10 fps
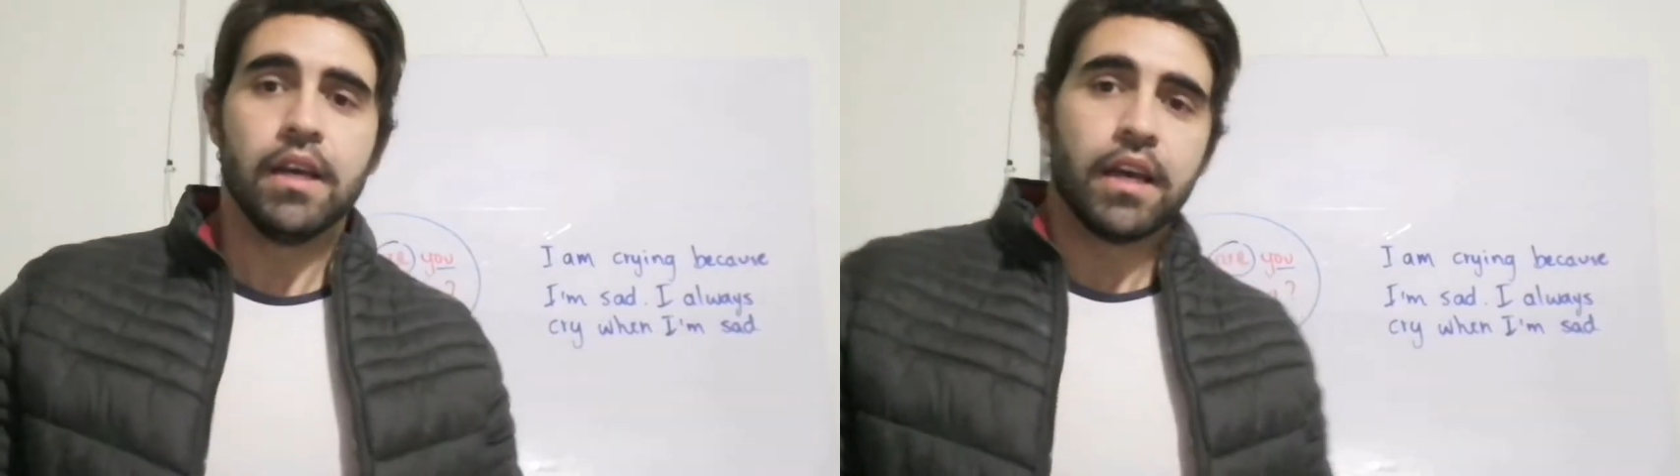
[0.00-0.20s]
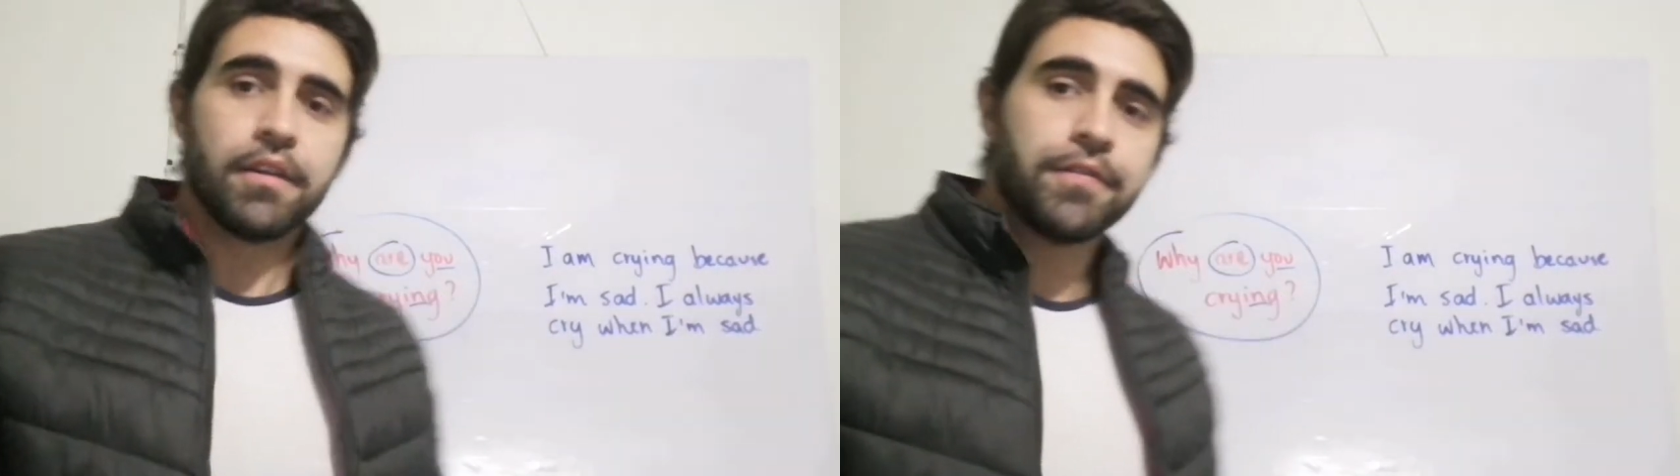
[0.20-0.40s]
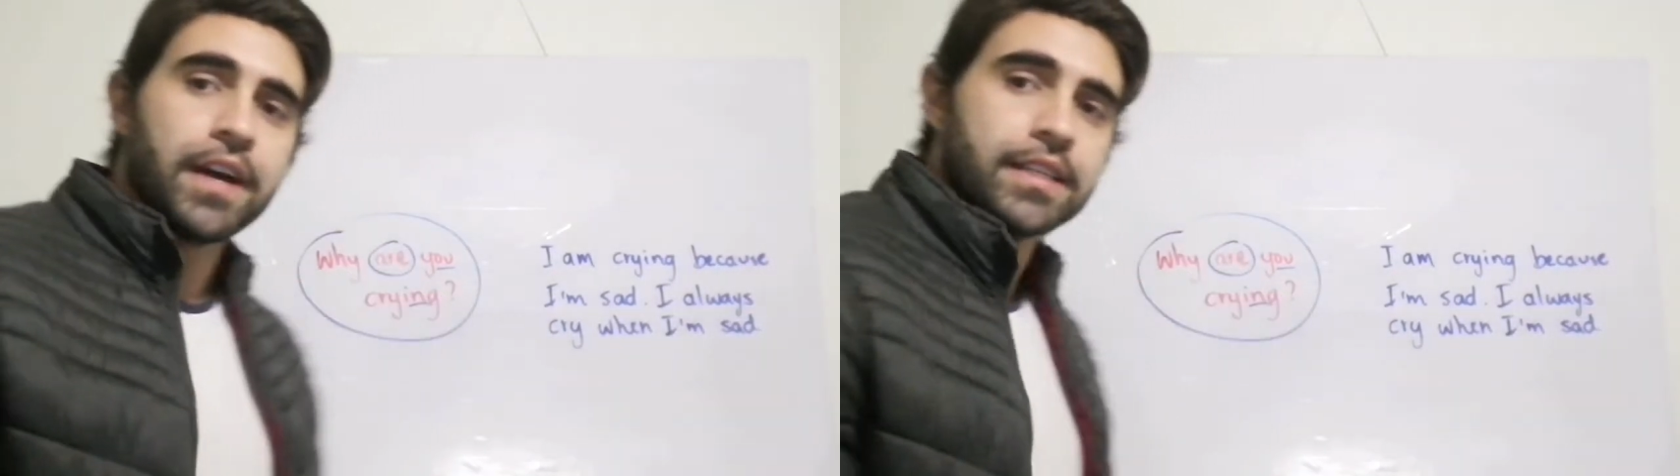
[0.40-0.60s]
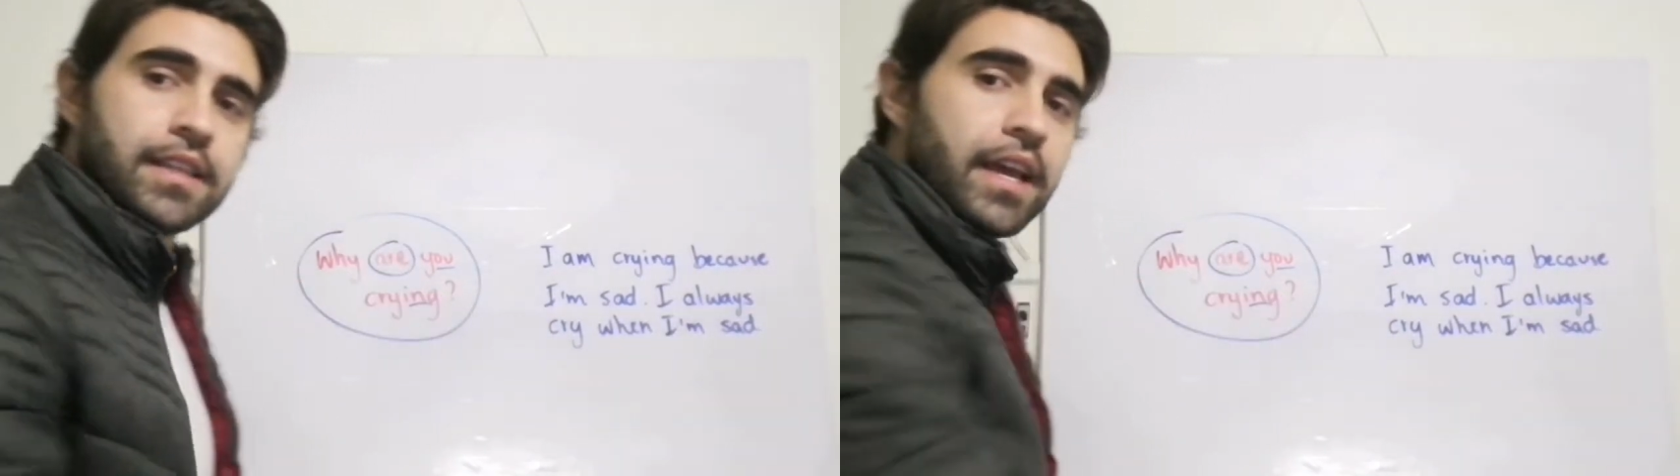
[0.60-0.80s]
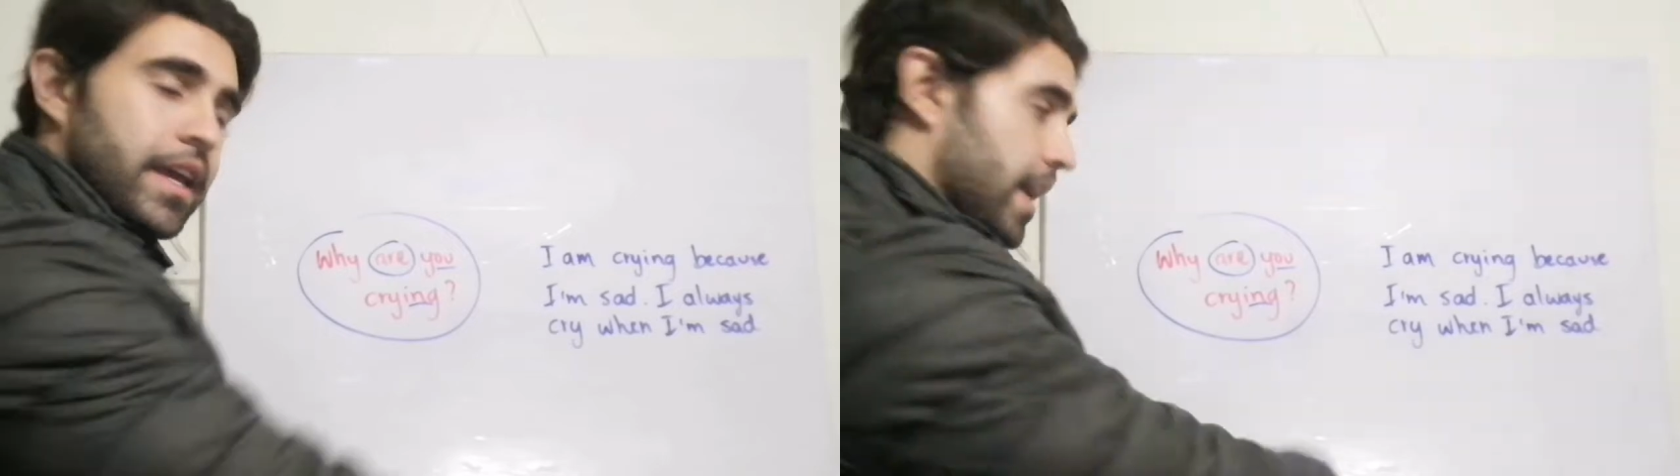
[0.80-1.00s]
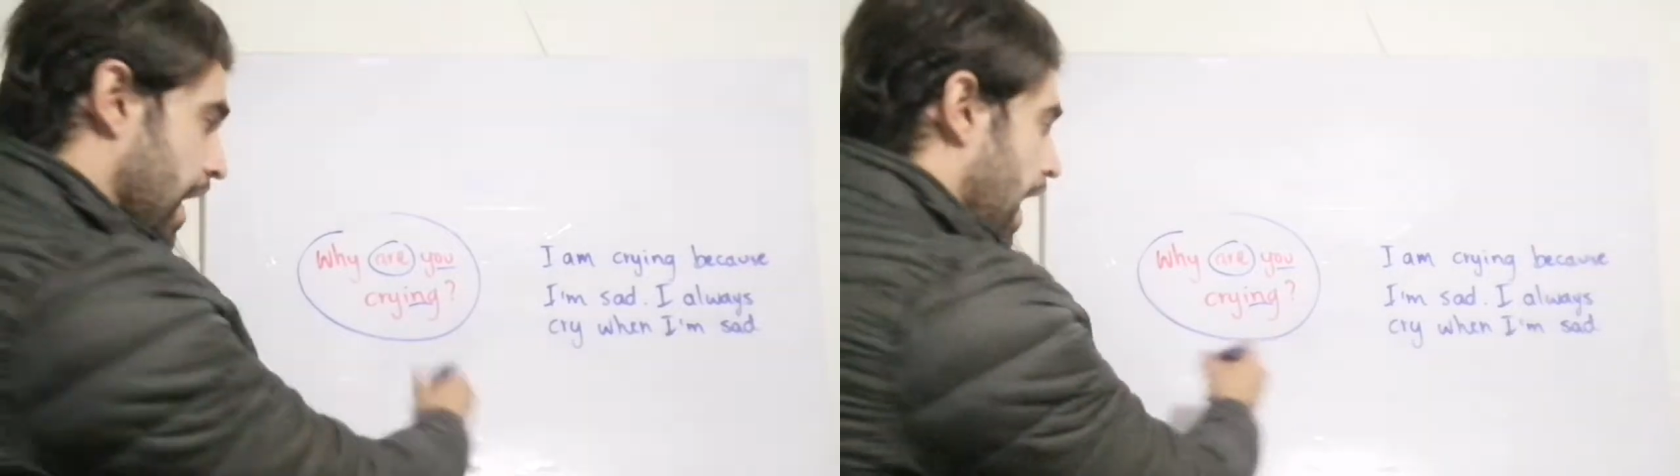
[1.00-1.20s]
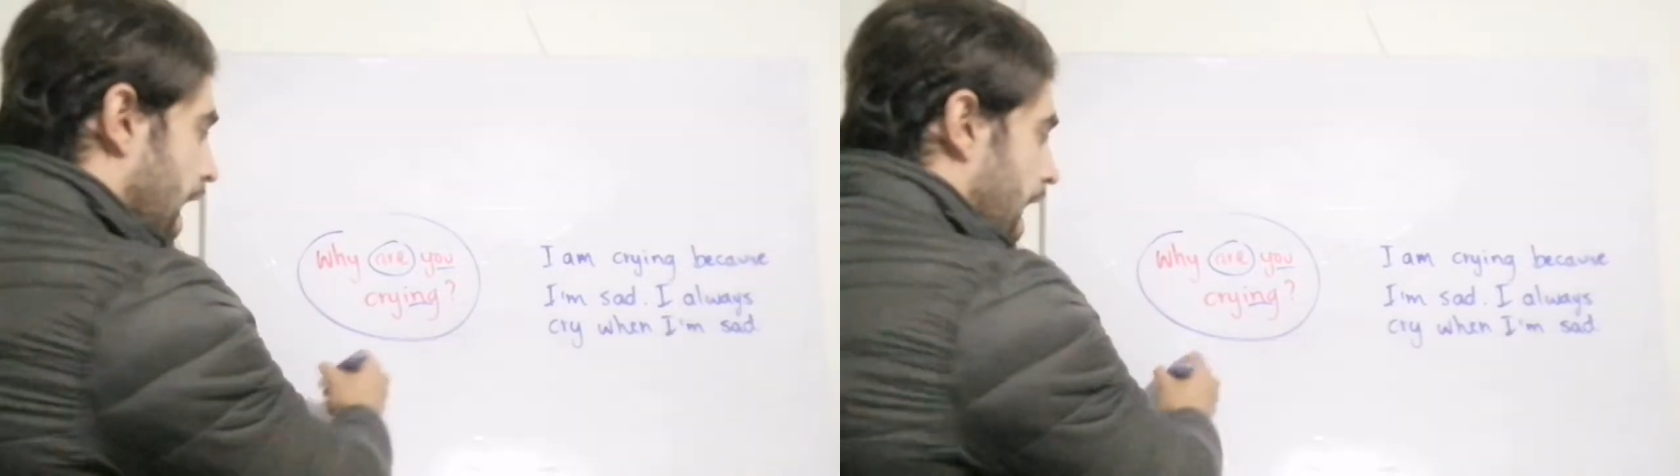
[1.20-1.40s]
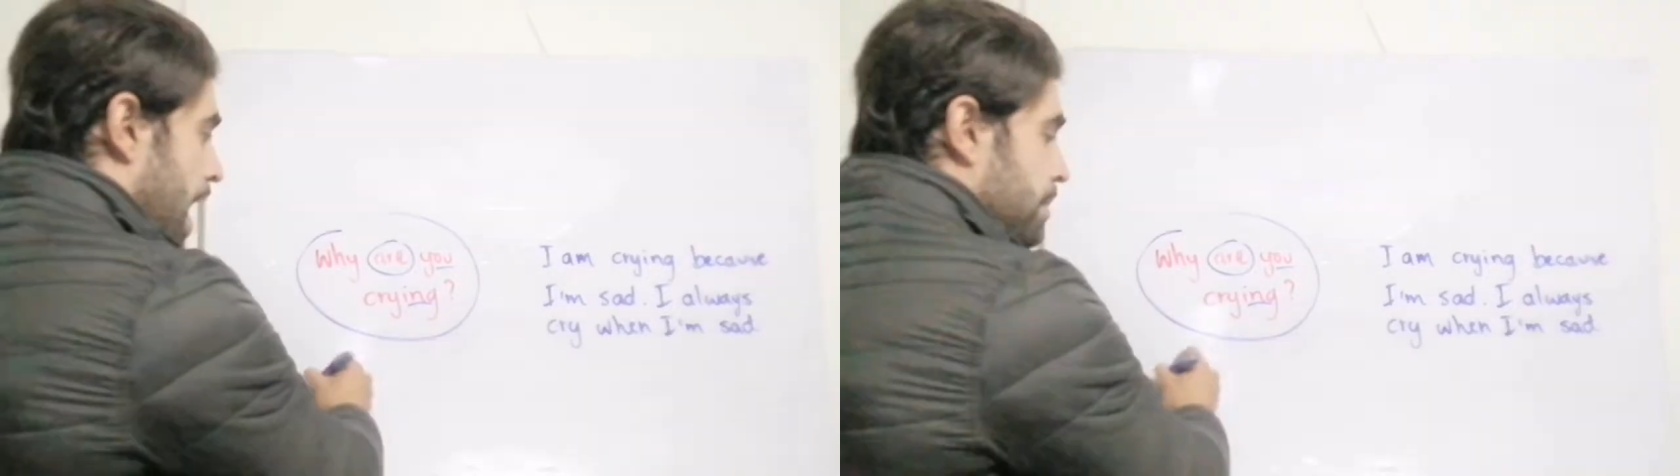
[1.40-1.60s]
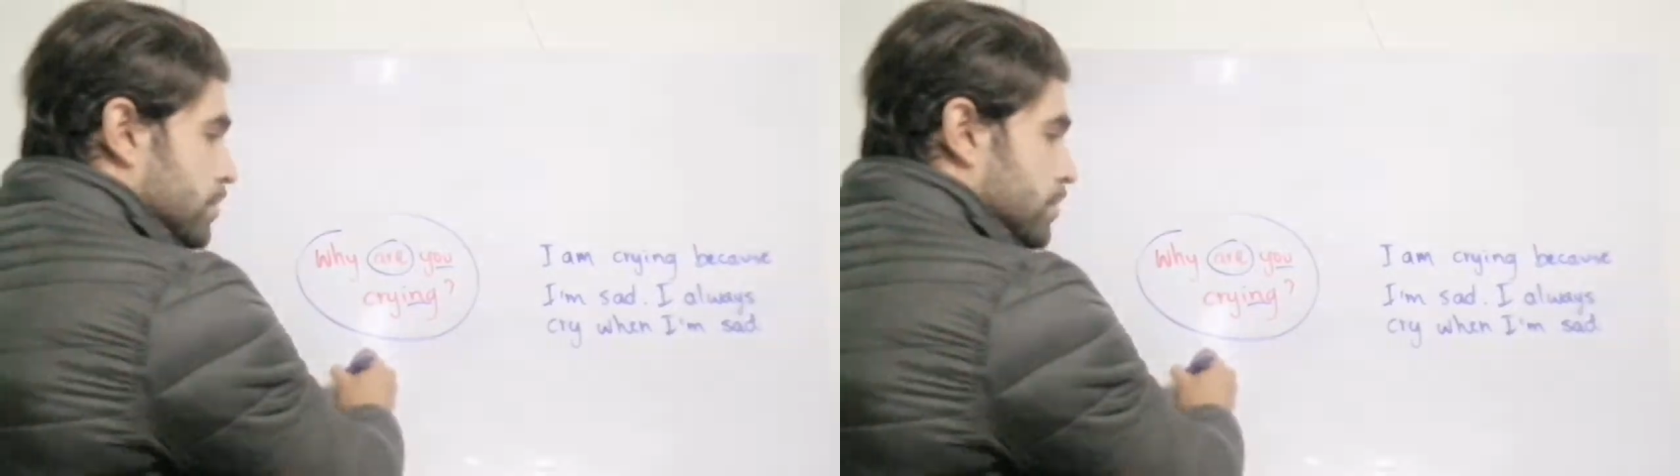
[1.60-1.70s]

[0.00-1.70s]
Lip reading: If I say I'm